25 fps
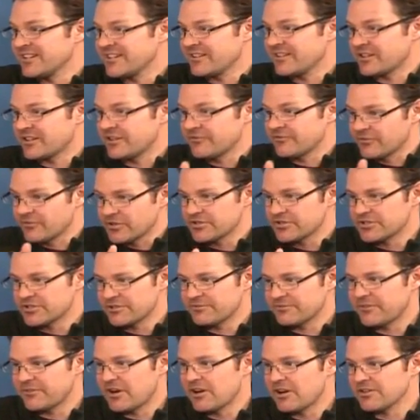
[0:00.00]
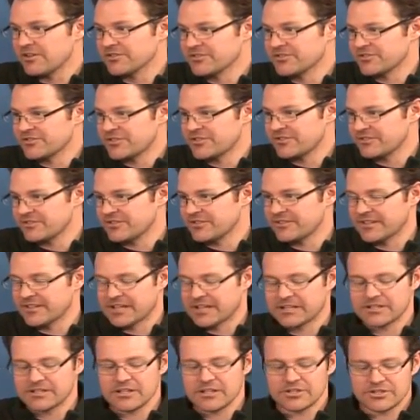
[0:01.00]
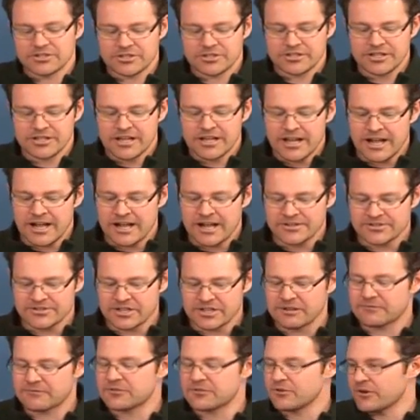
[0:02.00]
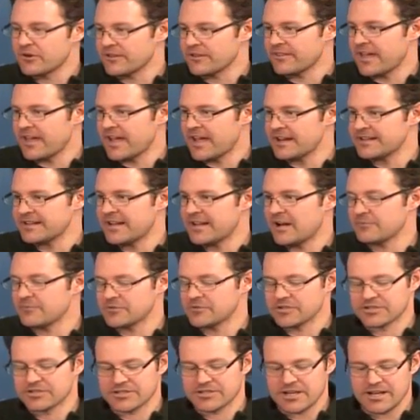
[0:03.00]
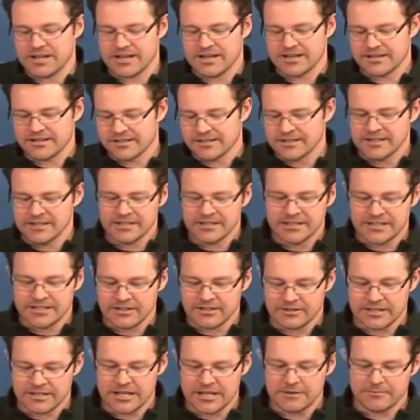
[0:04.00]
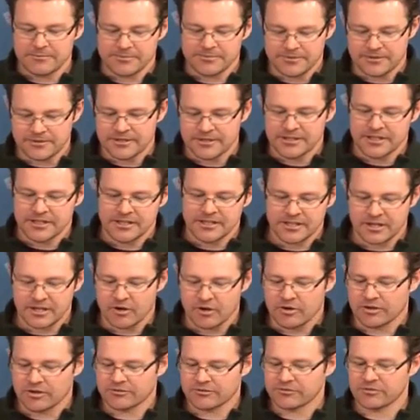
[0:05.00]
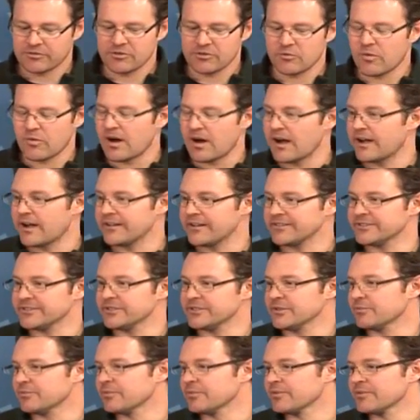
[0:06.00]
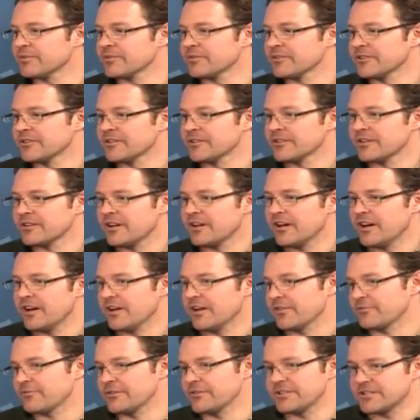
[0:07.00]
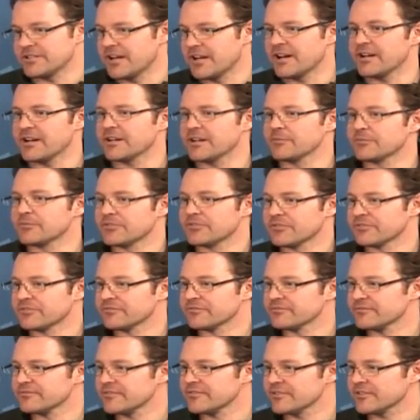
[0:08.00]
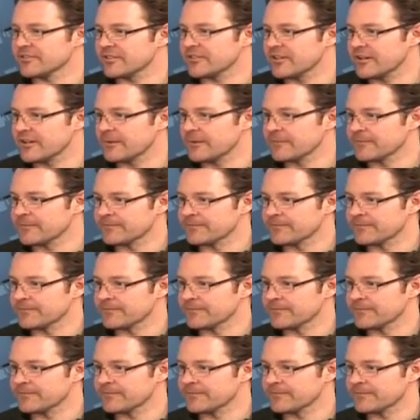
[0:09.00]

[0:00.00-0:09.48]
converts to false in the condition. Instead of doing that, now I'm just saying, keep going through the while loop 3 times. Okay.